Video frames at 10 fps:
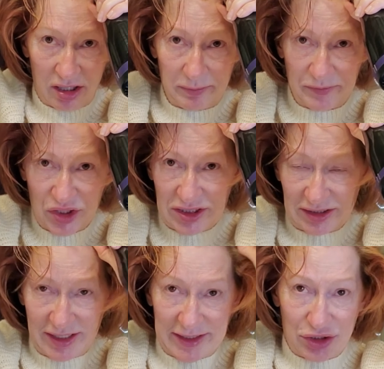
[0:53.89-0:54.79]
Just
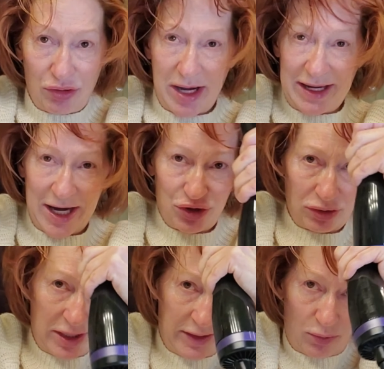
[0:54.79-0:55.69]
let it dry
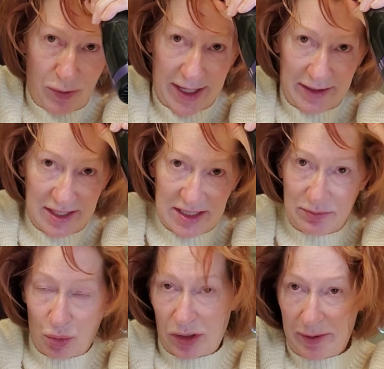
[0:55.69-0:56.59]
naturally and then wet it this
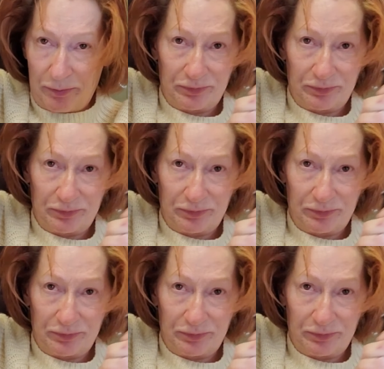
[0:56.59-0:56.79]
morning.